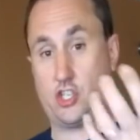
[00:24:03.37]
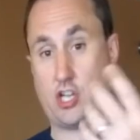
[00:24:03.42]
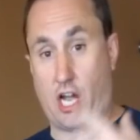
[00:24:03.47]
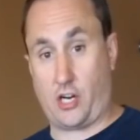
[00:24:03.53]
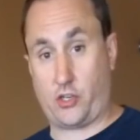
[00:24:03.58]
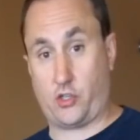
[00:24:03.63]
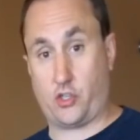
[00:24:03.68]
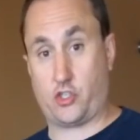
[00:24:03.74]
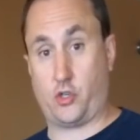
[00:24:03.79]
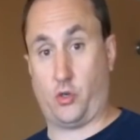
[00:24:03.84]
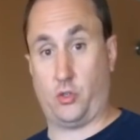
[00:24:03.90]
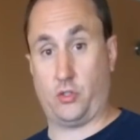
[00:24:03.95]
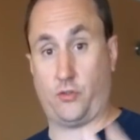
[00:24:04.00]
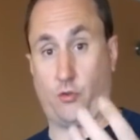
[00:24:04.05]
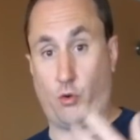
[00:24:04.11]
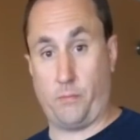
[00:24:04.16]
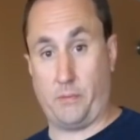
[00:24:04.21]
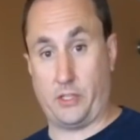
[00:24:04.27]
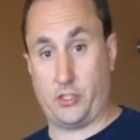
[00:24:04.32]
Dr. Scholl's
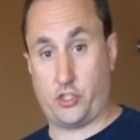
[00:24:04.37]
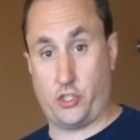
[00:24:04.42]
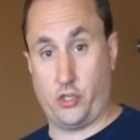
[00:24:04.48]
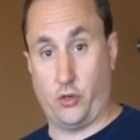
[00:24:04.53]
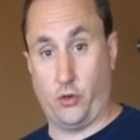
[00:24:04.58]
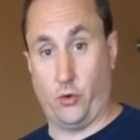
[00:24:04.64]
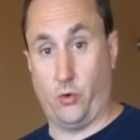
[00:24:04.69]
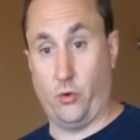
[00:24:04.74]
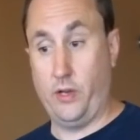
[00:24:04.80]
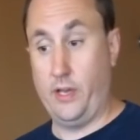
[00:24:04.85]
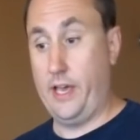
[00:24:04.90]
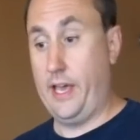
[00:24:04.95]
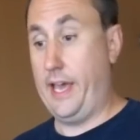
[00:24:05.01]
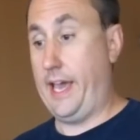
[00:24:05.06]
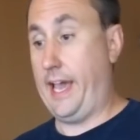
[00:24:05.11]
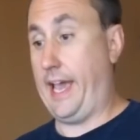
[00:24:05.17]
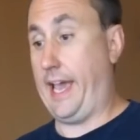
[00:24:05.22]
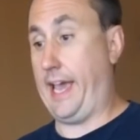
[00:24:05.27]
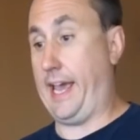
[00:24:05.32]
Formula 2,
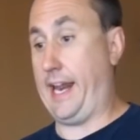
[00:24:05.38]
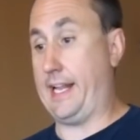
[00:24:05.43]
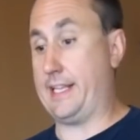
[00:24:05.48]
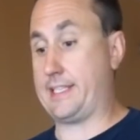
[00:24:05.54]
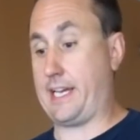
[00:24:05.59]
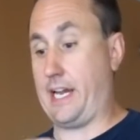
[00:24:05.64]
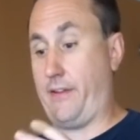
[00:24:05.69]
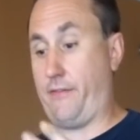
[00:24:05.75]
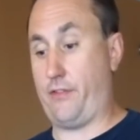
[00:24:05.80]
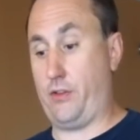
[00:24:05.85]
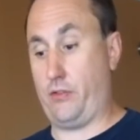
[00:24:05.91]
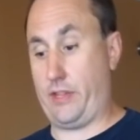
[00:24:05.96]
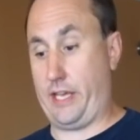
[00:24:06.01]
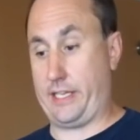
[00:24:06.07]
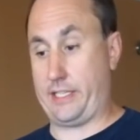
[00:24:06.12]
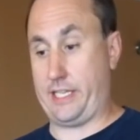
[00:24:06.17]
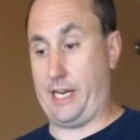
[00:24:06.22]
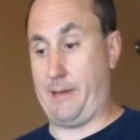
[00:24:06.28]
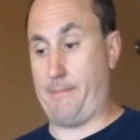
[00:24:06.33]
and it's got a few
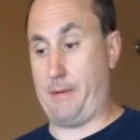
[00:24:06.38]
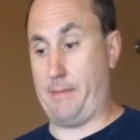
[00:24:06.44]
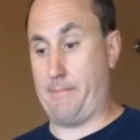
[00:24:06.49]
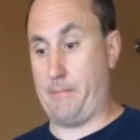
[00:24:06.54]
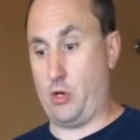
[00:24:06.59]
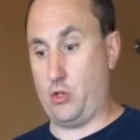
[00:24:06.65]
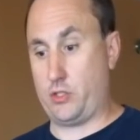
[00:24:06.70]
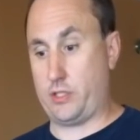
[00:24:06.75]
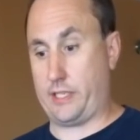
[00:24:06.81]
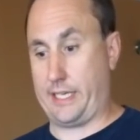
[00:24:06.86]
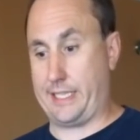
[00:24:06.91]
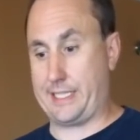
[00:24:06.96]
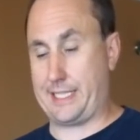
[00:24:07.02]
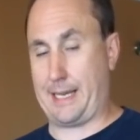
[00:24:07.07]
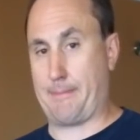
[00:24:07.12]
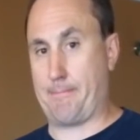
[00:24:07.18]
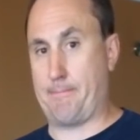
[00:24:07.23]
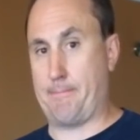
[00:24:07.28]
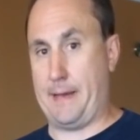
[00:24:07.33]
things in it, but mostly it's
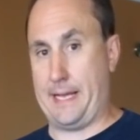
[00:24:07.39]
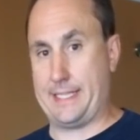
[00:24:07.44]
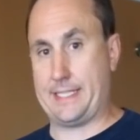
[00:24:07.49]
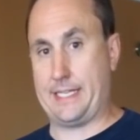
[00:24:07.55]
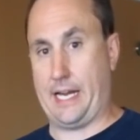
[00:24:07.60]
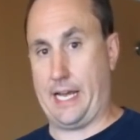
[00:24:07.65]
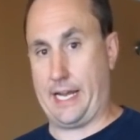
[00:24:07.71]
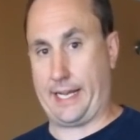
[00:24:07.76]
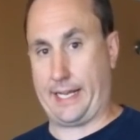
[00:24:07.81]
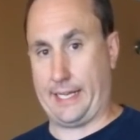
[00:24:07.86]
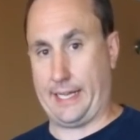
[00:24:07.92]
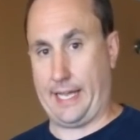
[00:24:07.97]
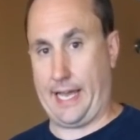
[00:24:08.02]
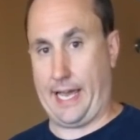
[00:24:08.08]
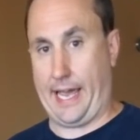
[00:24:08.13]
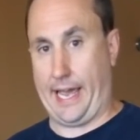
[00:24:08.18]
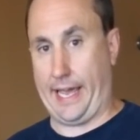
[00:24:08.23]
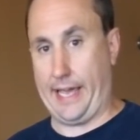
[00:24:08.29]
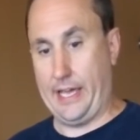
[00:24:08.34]
like bentonite
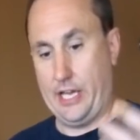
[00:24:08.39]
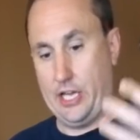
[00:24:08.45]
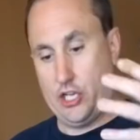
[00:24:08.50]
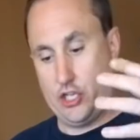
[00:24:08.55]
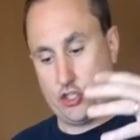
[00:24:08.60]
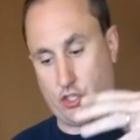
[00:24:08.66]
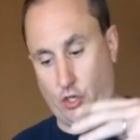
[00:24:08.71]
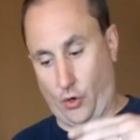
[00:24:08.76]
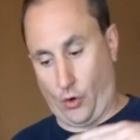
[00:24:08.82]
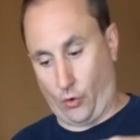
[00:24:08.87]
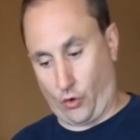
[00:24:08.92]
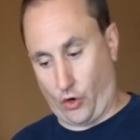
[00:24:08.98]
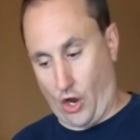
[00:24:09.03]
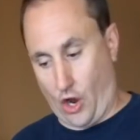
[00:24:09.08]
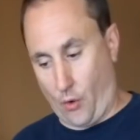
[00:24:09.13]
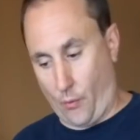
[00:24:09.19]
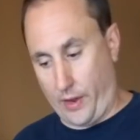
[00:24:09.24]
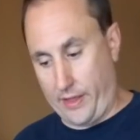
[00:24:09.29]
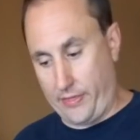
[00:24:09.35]
clay. So it'll
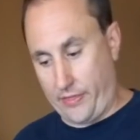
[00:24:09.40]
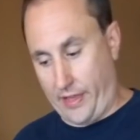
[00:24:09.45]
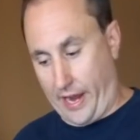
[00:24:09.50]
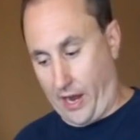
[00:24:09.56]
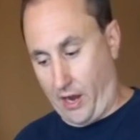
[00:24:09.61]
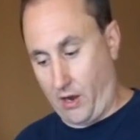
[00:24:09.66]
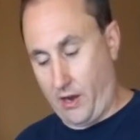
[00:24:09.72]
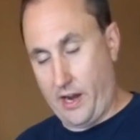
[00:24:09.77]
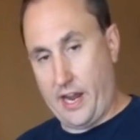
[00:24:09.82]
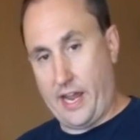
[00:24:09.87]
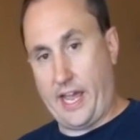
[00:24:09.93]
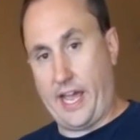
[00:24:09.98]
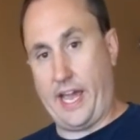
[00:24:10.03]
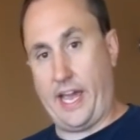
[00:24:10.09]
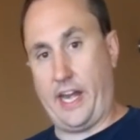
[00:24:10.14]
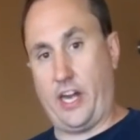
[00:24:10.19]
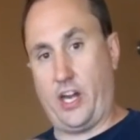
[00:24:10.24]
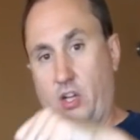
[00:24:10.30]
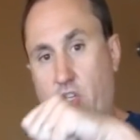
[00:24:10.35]
go in there
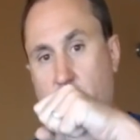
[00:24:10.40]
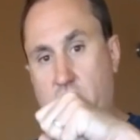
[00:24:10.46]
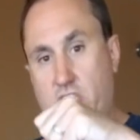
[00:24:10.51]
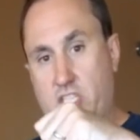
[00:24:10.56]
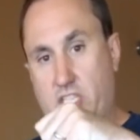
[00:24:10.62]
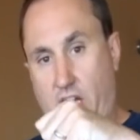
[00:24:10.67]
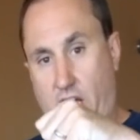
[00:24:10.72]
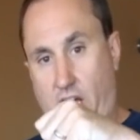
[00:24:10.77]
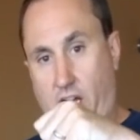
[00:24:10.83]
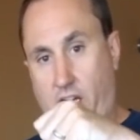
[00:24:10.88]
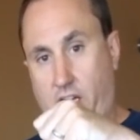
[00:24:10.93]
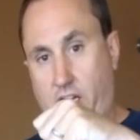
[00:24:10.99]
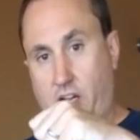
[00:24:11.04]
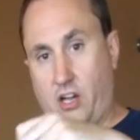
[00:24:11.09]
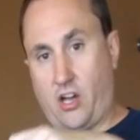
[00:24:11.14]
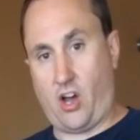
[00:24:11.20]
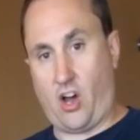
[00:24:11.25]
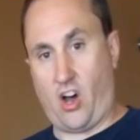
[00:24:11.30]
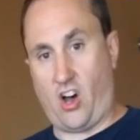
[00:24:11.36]
and it'll suck
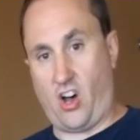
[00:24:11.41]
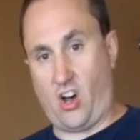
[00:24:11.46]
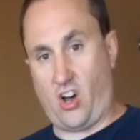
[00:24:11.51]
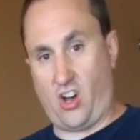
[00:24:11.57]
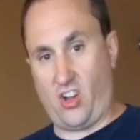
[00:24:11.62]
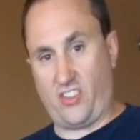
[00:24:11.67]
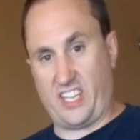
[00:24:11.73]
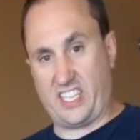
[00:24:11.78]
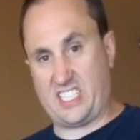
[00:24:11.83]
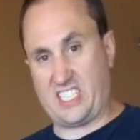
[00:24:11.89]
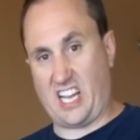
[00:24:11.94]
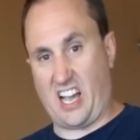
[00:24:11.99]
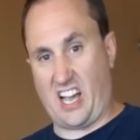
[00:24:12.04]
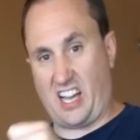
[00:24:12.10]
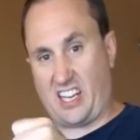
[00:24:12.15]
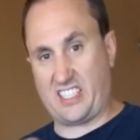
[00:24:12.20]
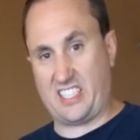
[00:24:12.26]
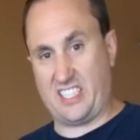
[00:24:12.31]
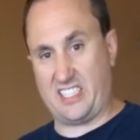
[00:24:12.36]
all the
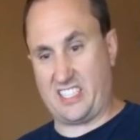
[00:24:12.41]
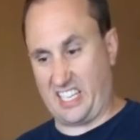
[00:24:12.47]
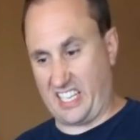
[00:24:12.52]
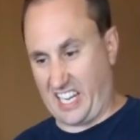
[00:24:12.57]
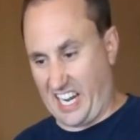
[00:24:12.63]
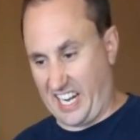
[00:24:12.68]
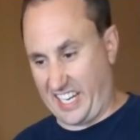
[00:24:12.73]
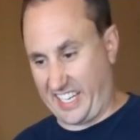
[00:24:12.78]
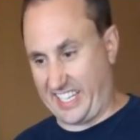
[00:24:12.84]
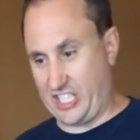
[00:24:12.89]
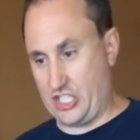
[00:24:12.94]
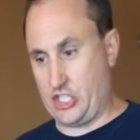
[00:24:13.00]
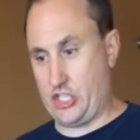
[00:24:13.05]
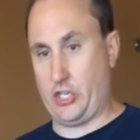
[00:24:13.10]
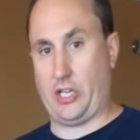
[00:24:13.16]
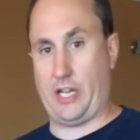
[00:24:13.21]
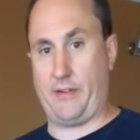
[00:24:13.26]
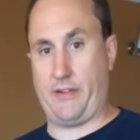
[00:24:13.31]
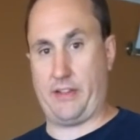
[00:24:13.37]
toxins and kind of
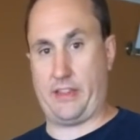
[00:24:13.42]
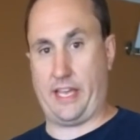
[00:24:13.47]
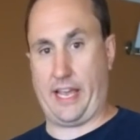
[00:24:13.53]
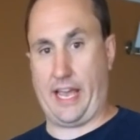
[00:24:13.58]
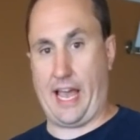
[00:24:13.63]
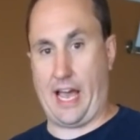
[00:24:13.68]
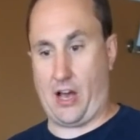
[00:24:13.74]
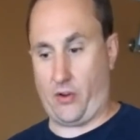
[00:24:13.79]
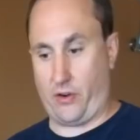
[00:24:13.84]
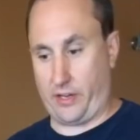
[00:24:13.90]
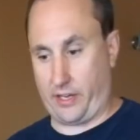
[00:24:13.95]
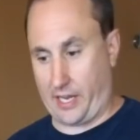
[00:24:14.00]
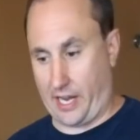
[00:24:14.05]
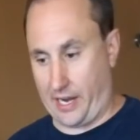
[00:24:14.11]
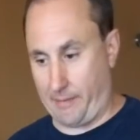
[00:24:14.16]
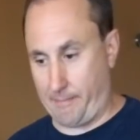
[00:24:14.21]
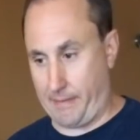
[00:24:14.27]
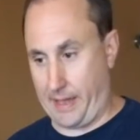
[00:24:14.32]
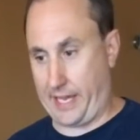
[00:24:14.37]
congeal everything out and
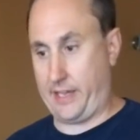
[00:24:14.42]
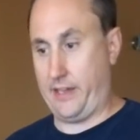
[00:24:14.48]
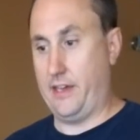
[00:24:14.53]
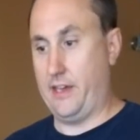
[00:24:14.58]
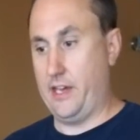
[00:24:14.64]
kind of make